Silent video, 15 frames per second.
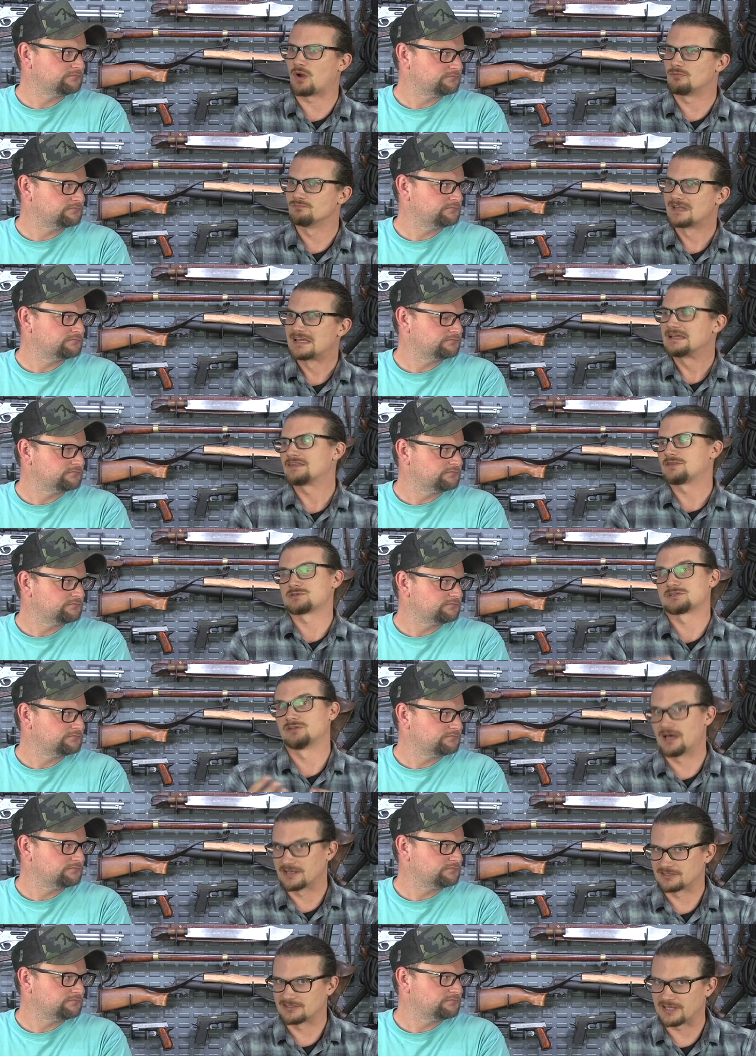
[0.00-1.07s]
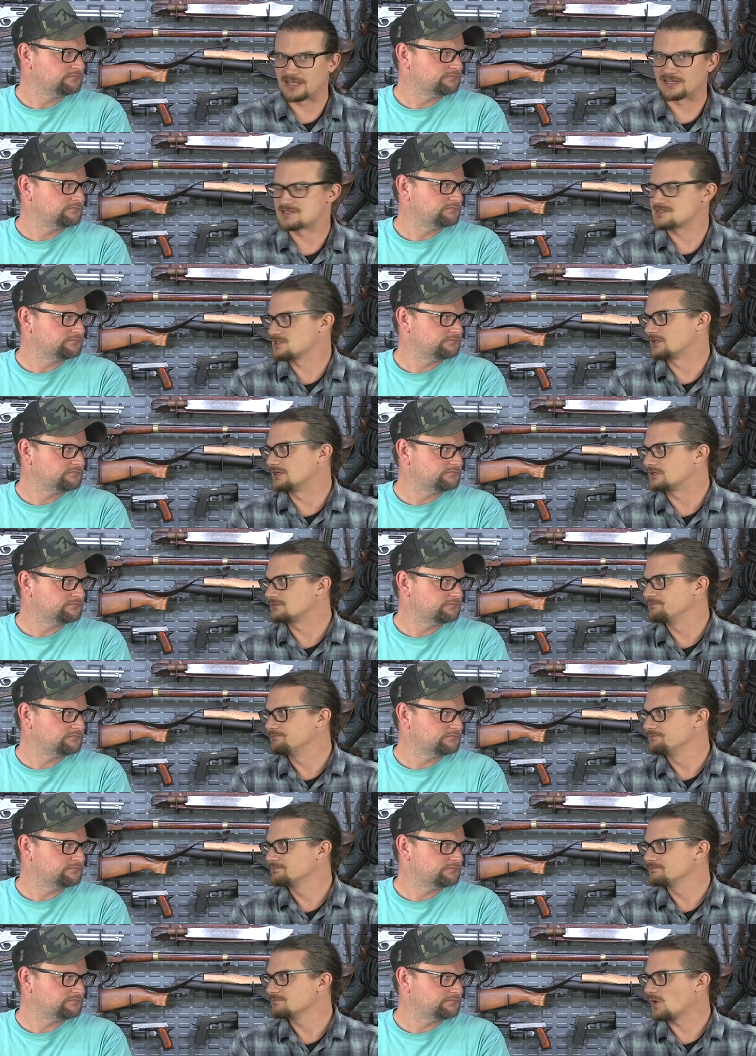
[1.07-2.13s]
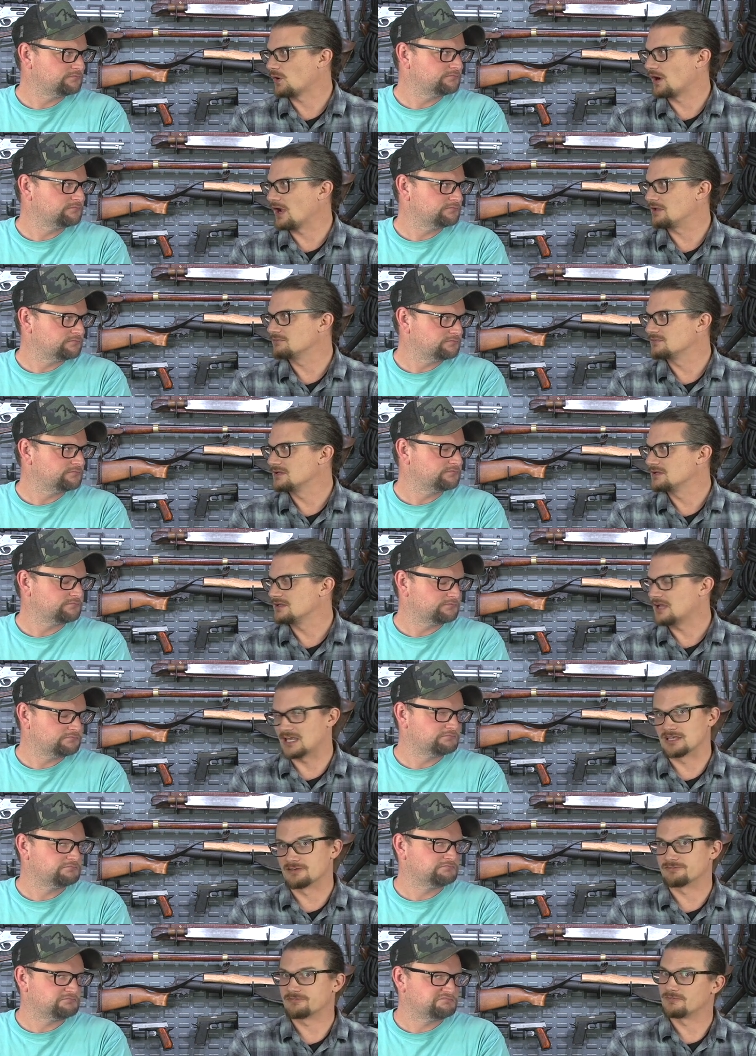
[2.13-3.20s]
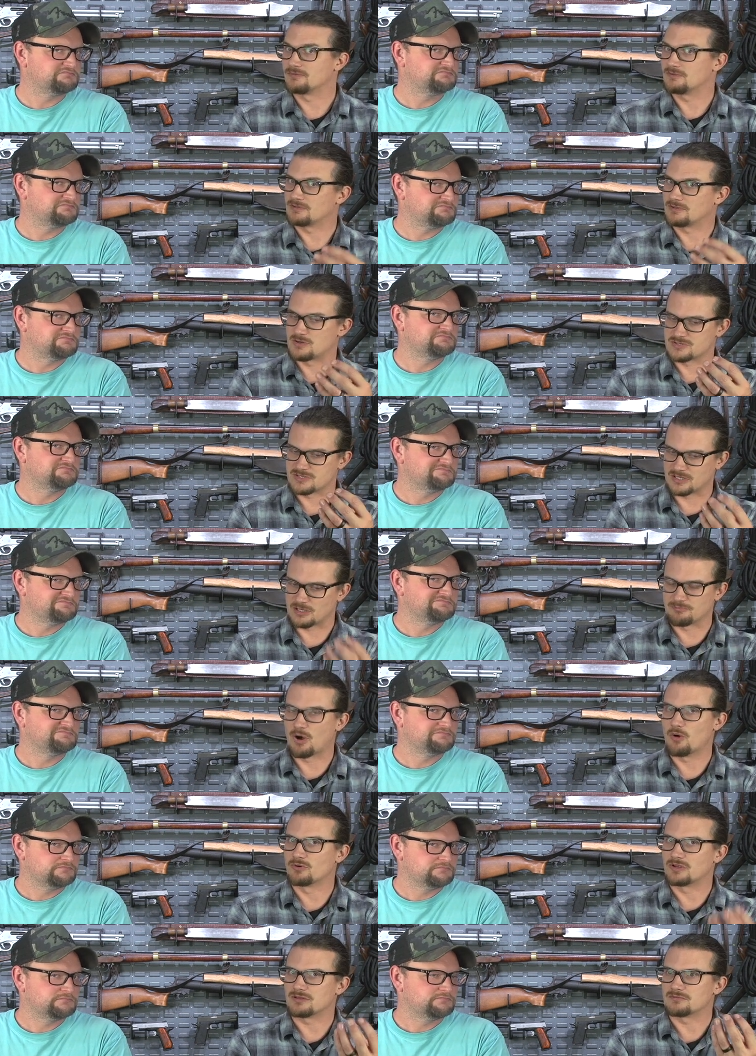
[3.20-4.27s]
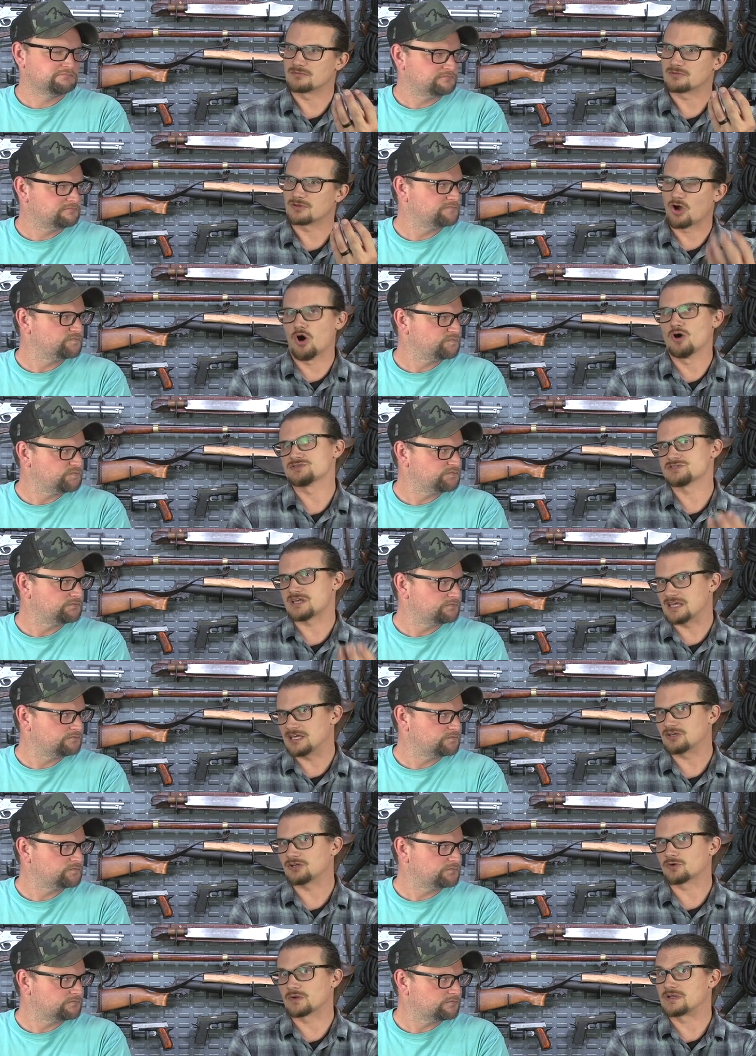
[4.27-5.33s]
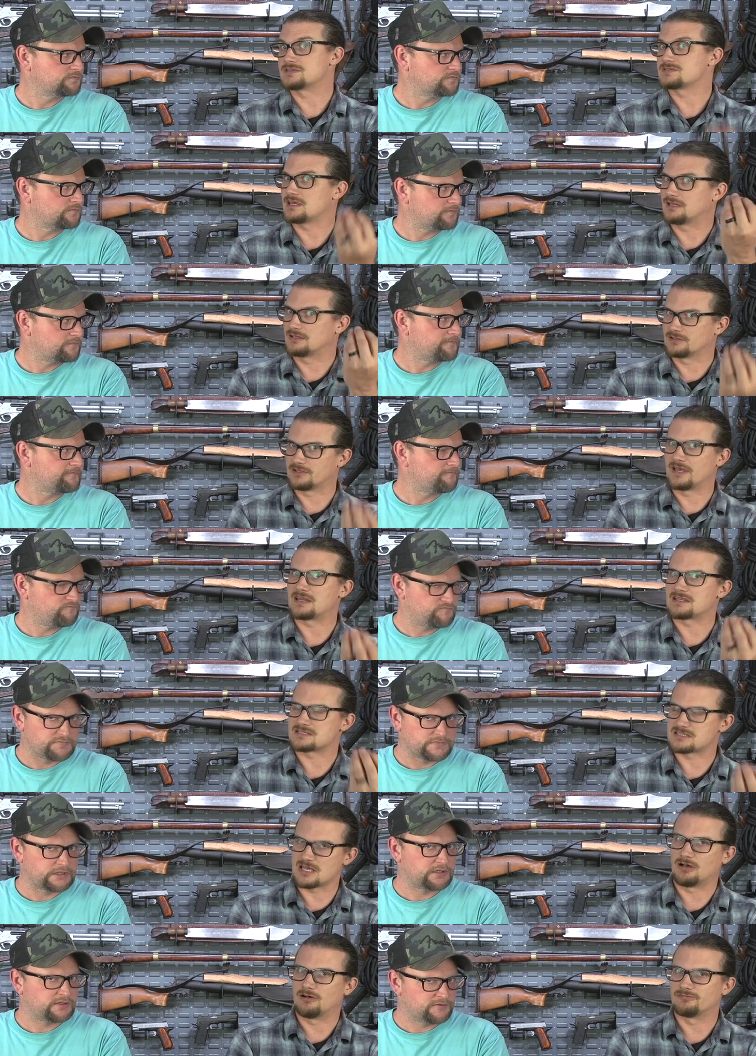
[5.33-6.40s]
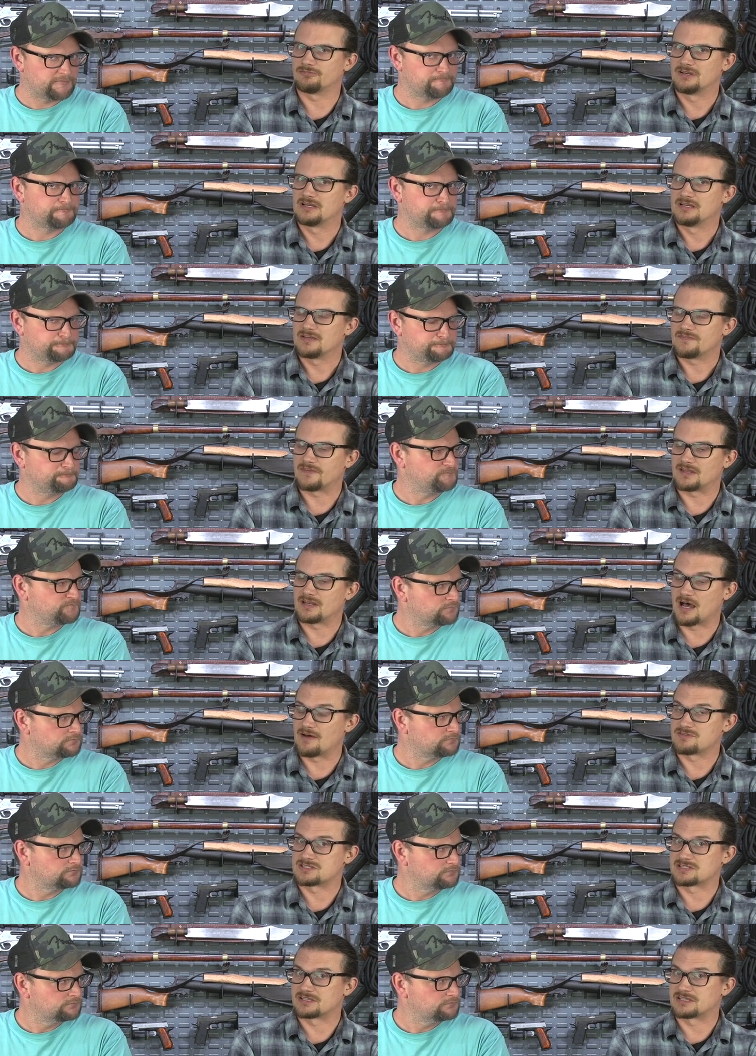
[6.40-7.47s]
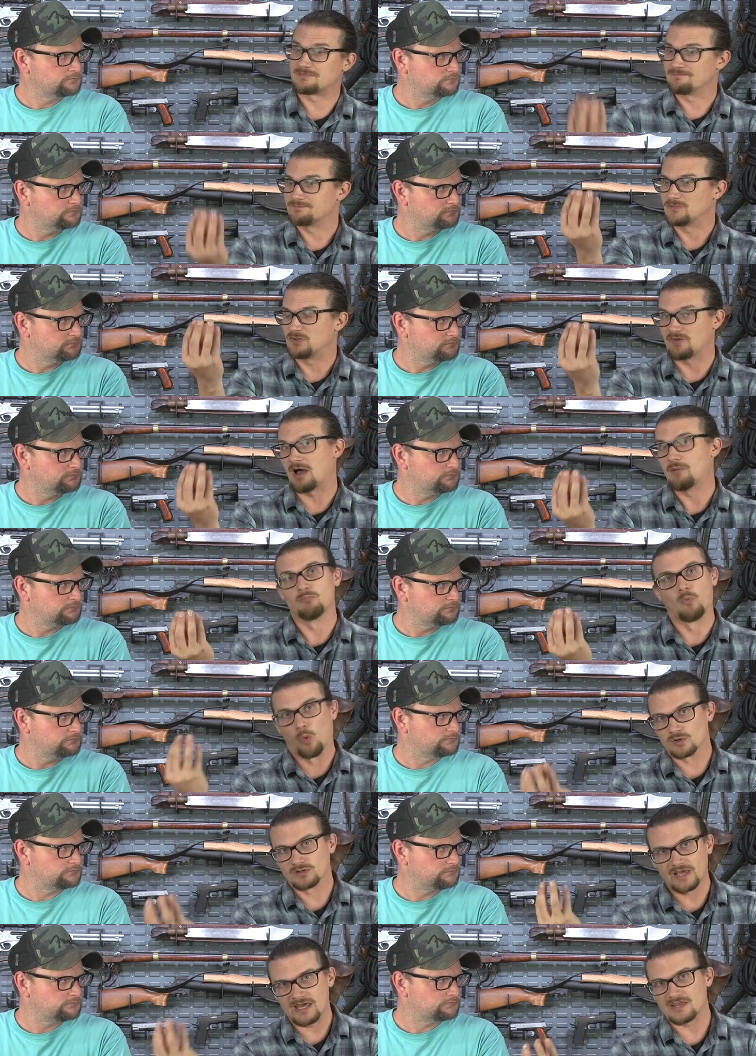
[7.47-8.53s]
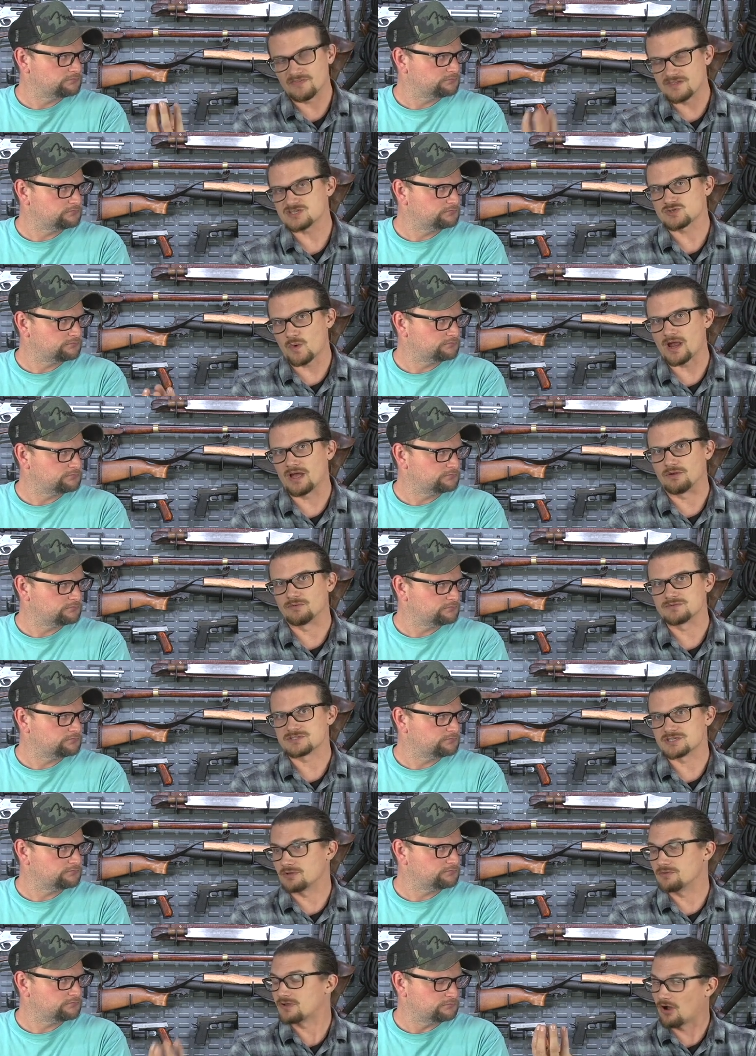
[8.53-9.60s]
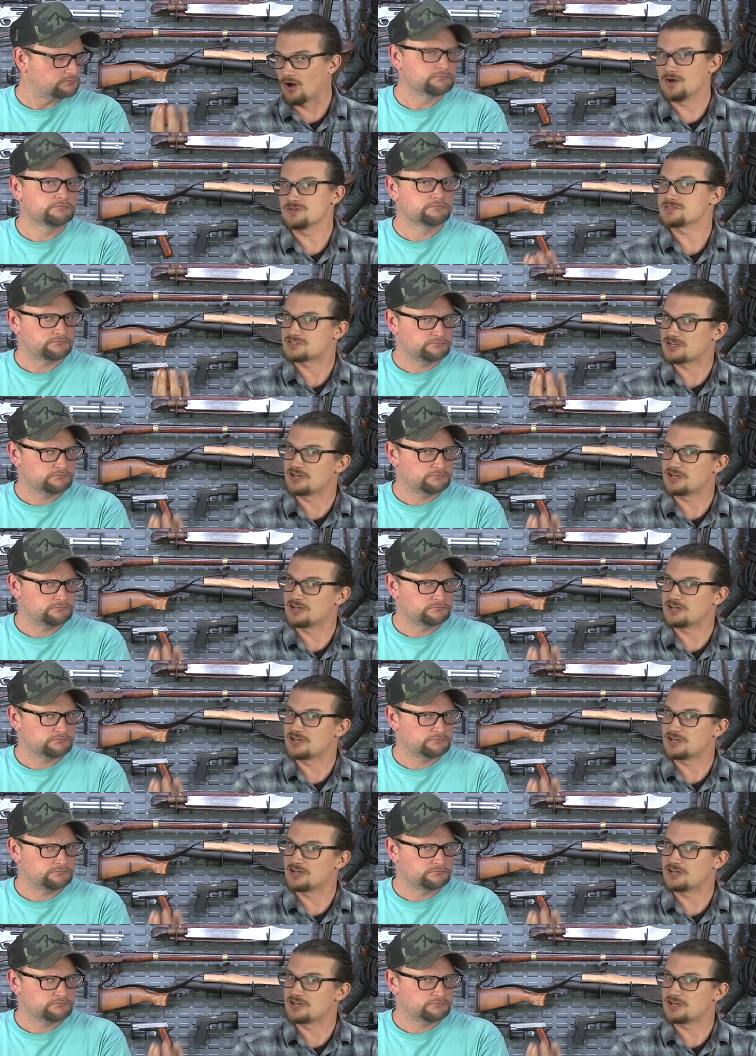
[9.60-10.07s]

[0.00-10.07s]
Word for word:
Speaker 1: Well, there's a lot of lead in the slug, all right? And if there's a component cost increase in lead itself, then obviously you've got more lead in this round. So the cost is